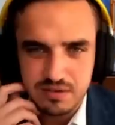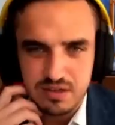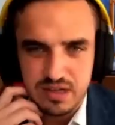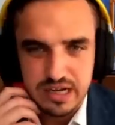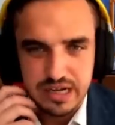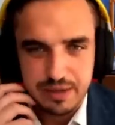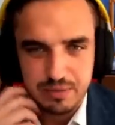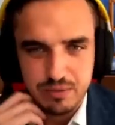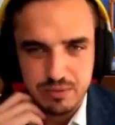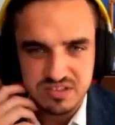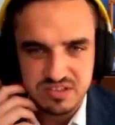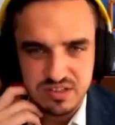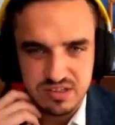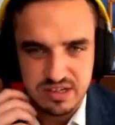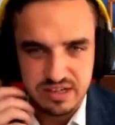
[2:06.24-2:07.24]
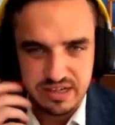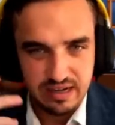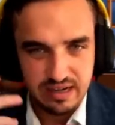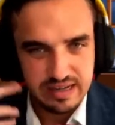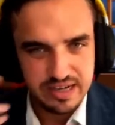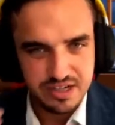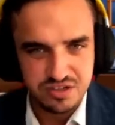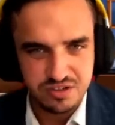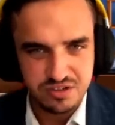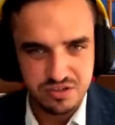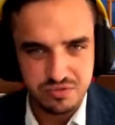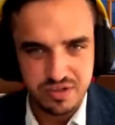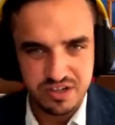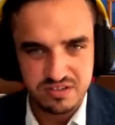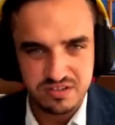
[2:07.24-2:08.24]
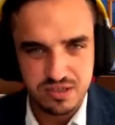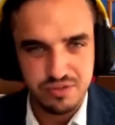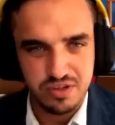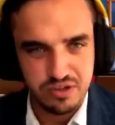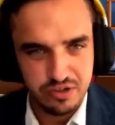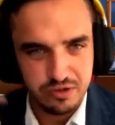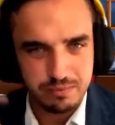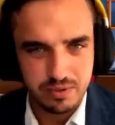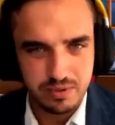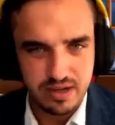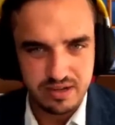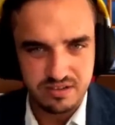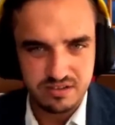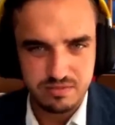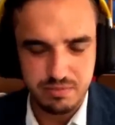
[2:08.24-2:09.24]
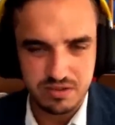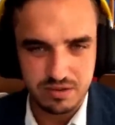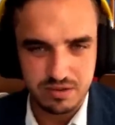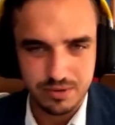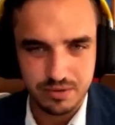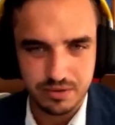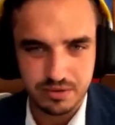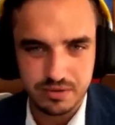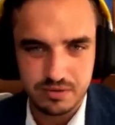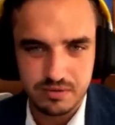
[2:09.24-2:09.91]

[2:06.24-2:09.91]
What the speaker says: There wasn't an election in 2017. You replaced Peter Mulder.